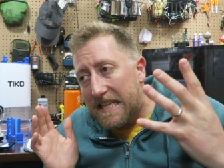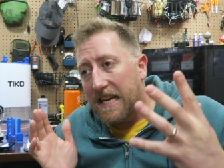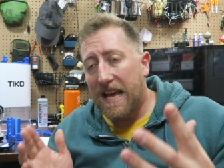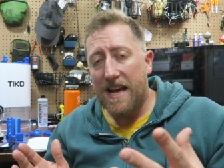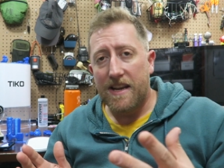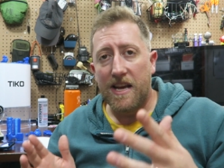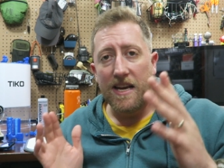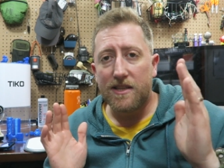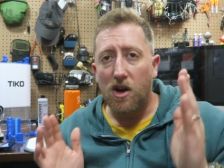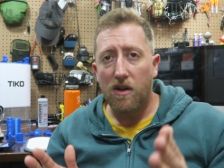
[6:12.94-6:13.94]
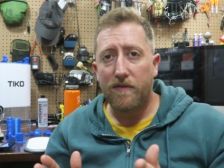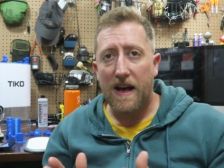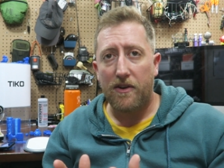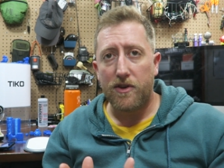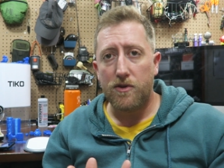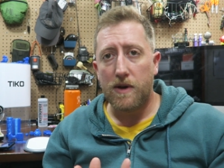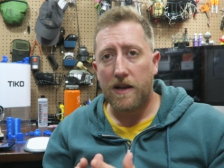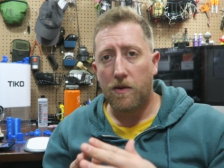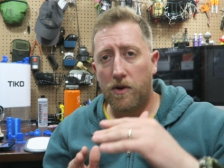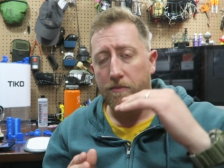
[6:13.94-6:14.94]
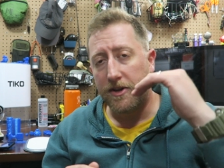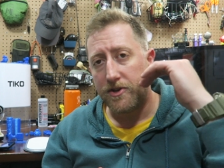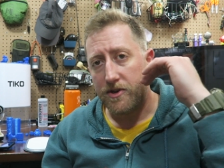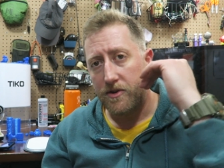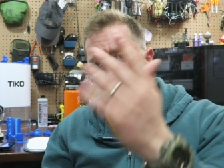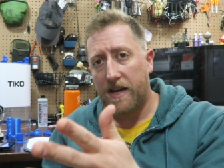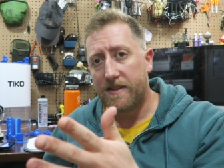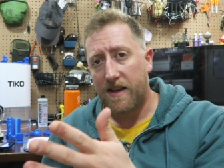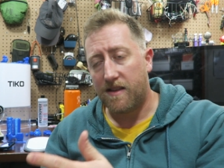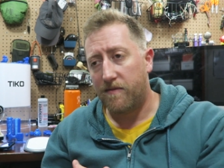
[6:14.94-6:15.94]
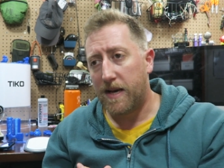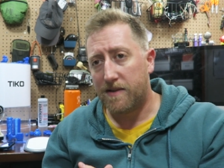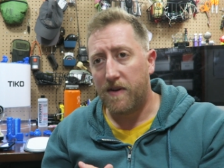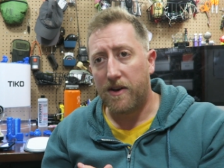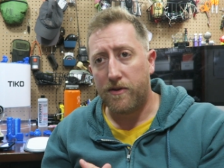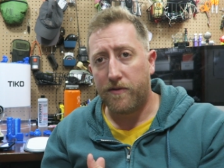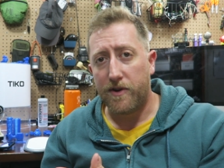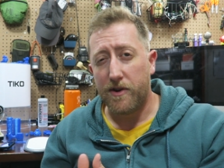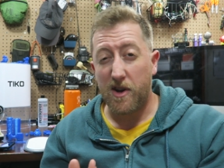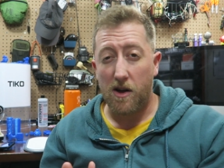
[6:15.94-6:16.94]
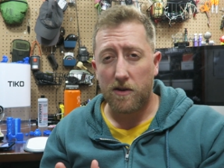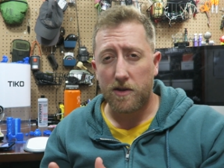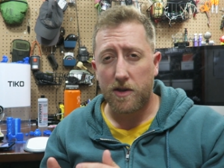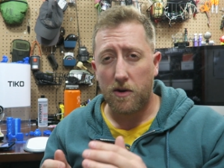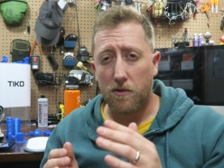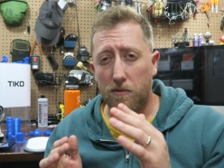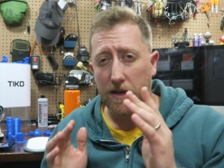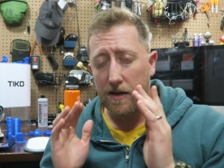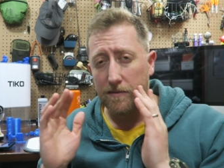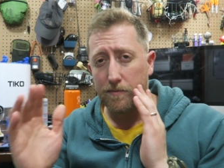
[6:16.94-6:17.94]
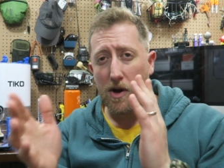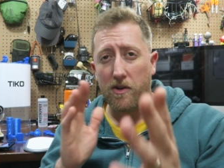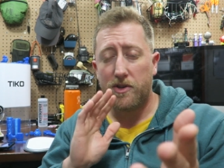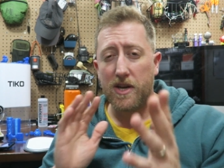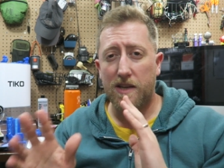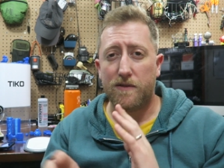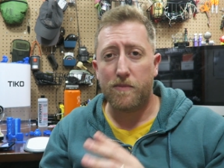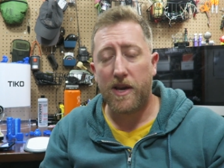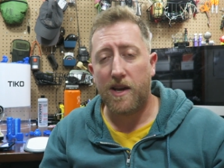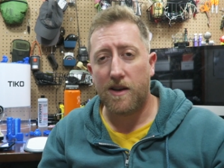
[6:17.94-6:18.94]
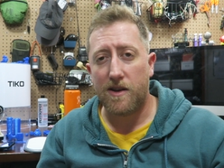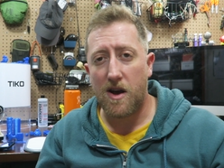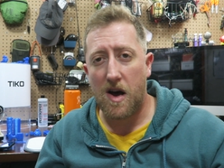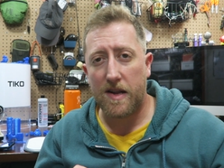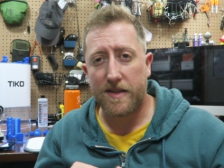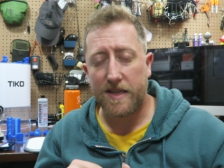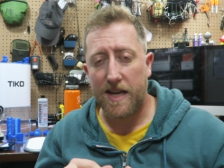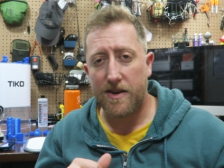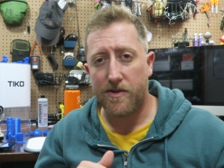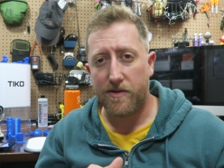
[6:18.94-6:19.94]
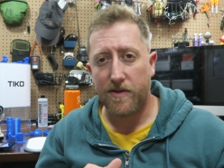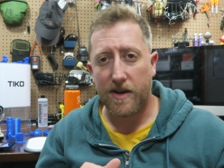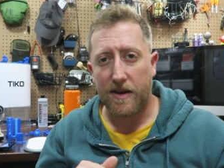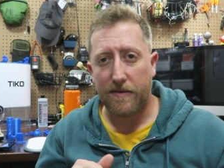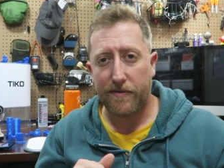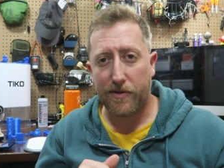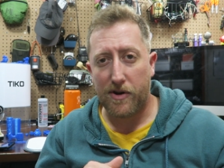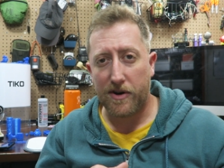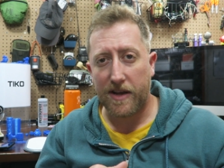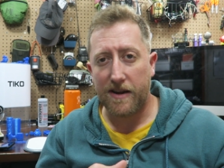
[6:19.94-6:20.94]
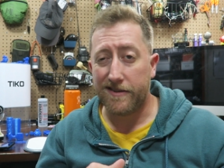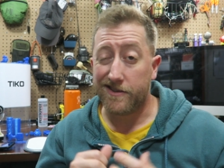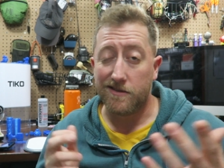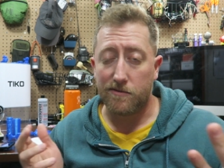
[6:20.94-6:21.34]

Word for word: Again, it's all value, and I want to make sure you guys get the best value for your dollar, so apologize for making a non-standard vlog here. This